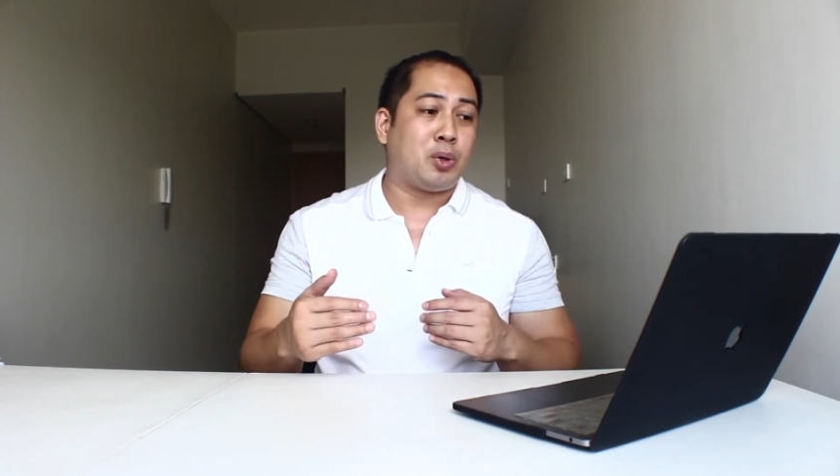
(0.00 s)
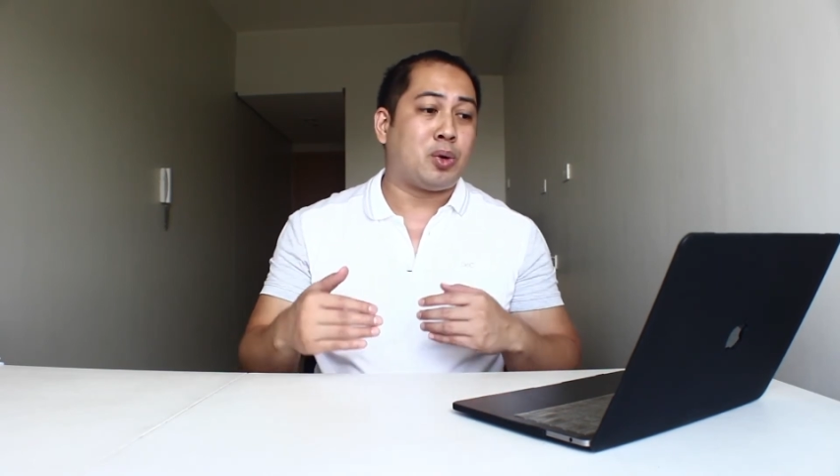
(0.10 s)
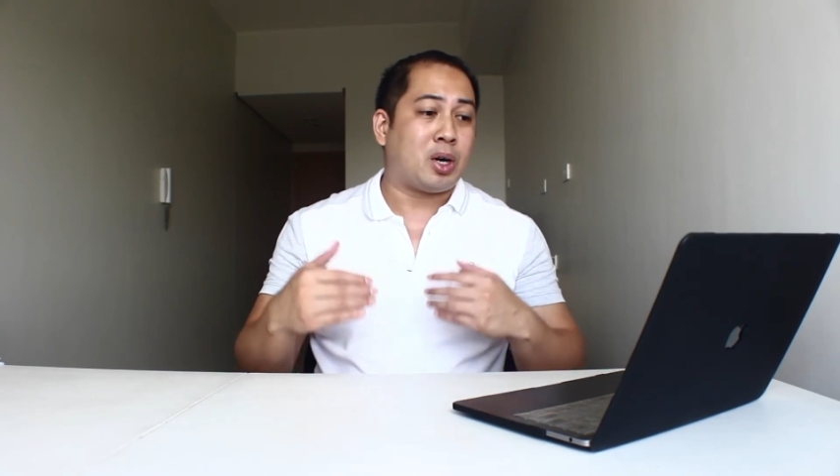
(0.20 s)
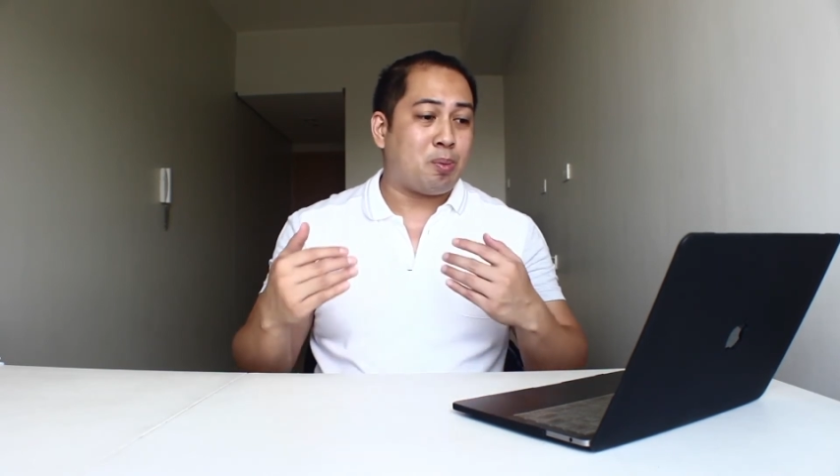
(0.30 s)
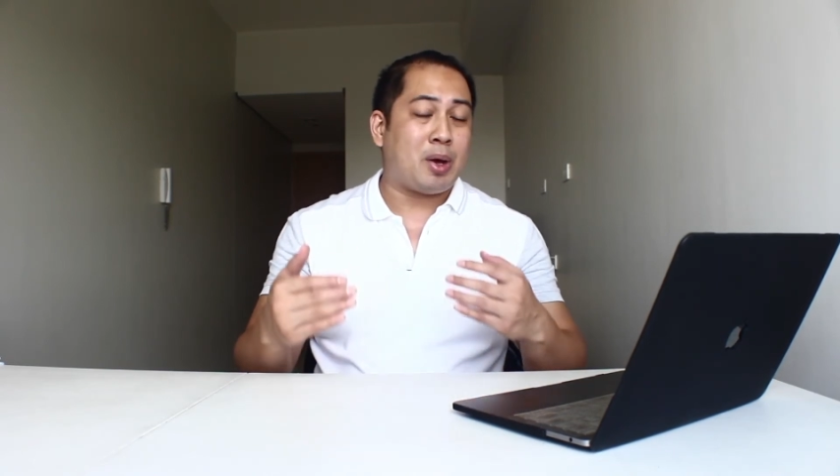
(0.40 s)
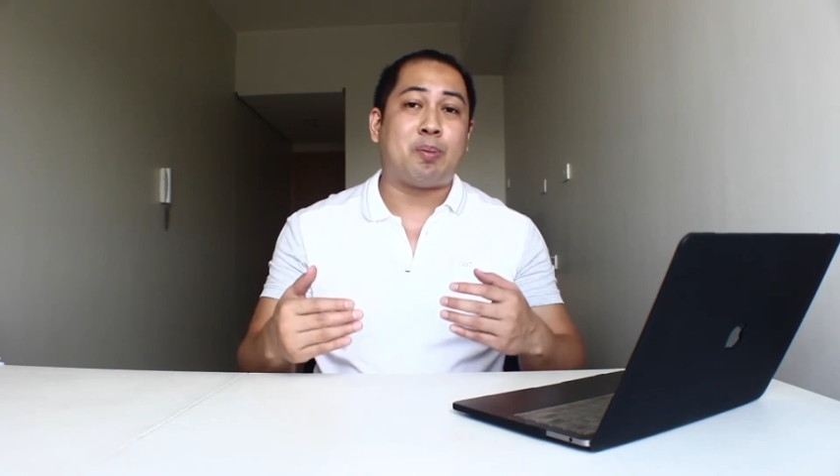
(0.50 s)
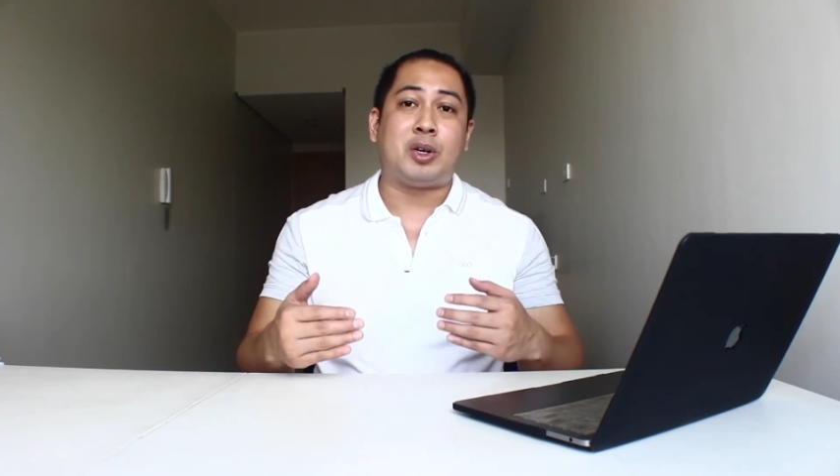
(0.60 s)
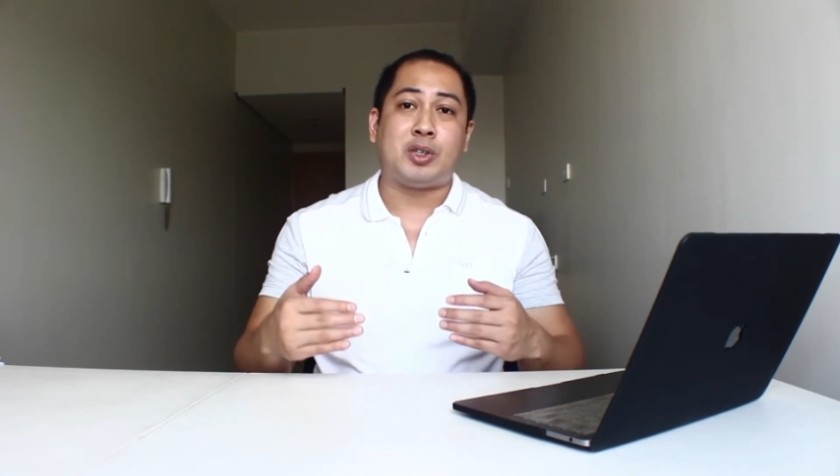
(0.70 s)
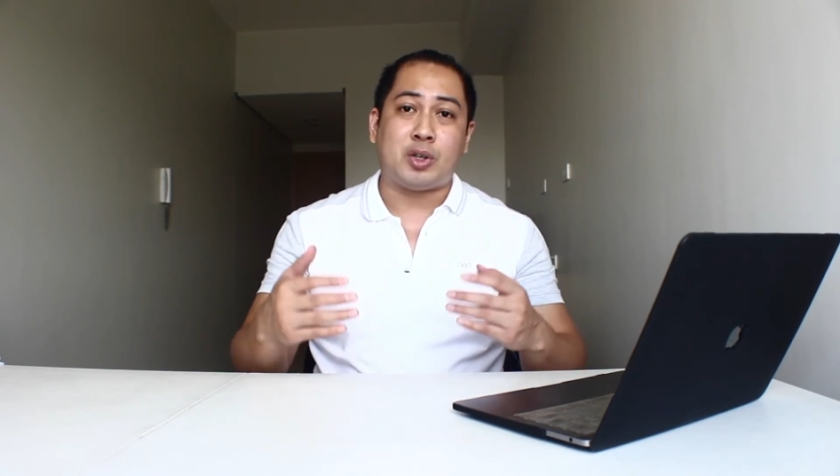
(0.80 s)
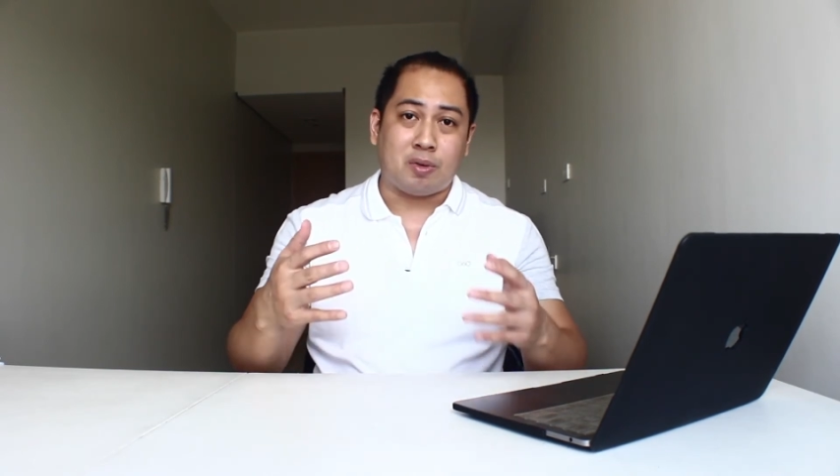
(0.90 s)
who are
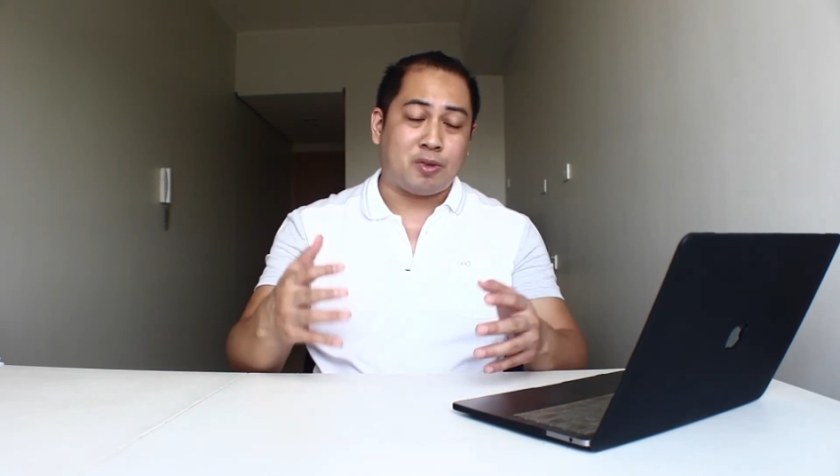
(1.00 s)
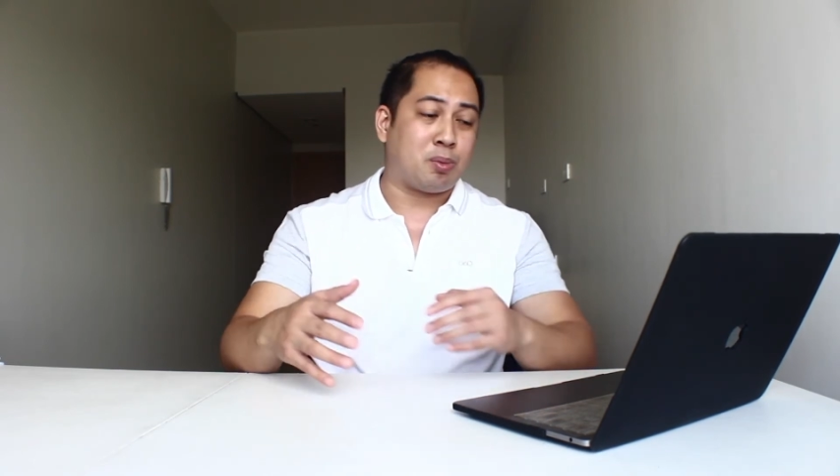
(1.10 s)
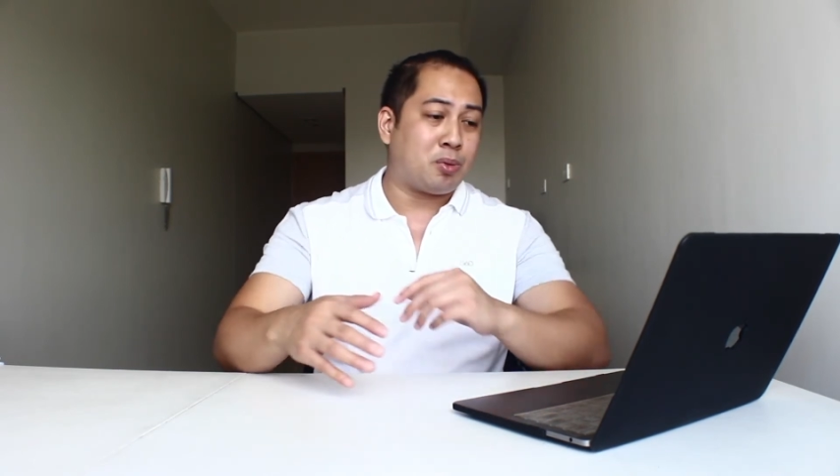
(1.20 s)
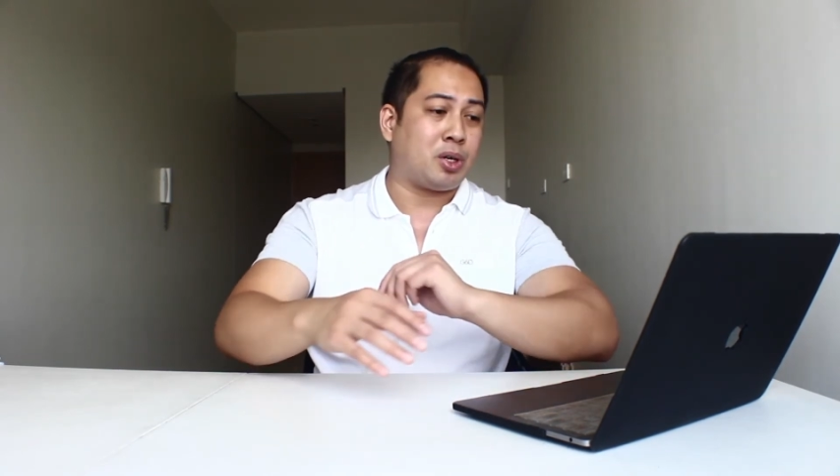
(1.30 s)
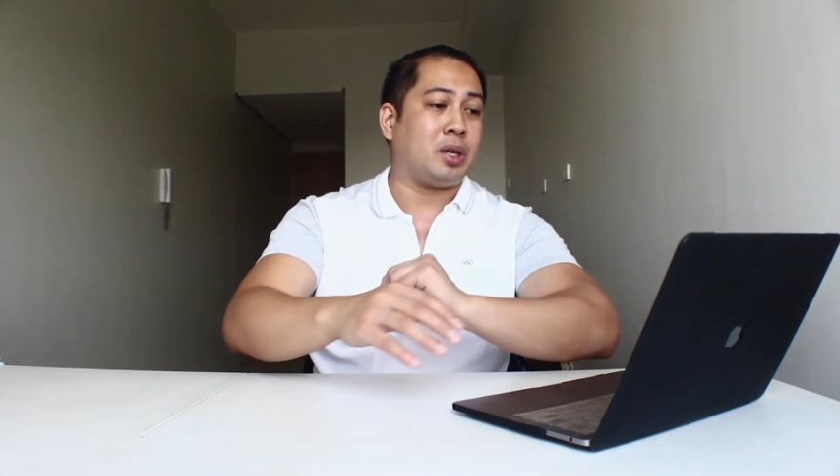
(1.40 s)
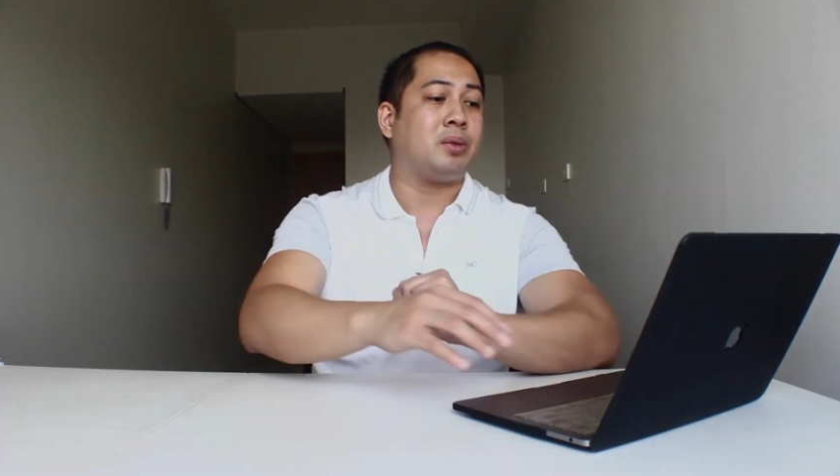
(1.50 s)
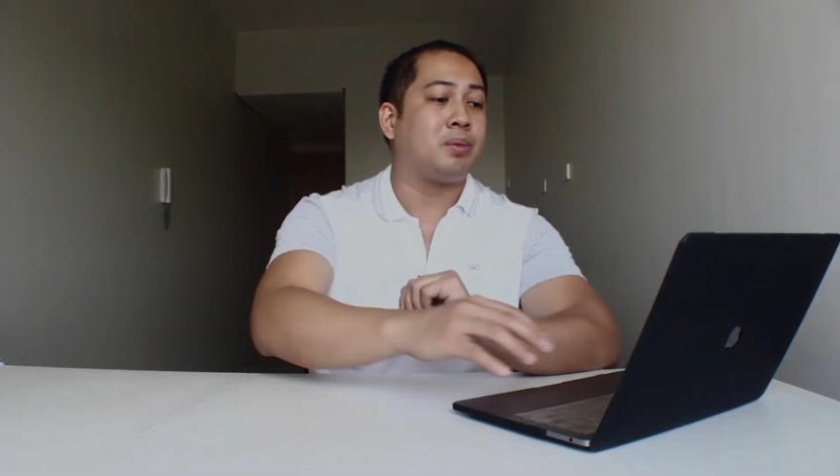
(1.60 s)
members of your board.